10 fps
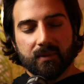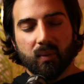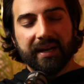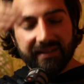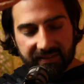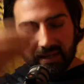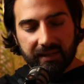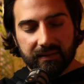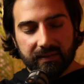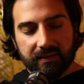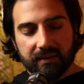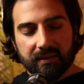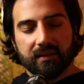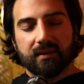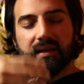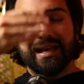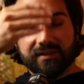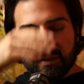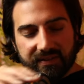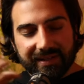where he sinned
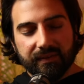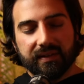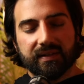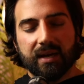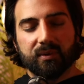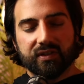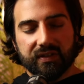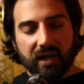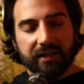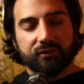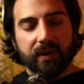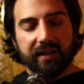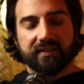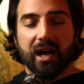into the seventh day, which is God's rest.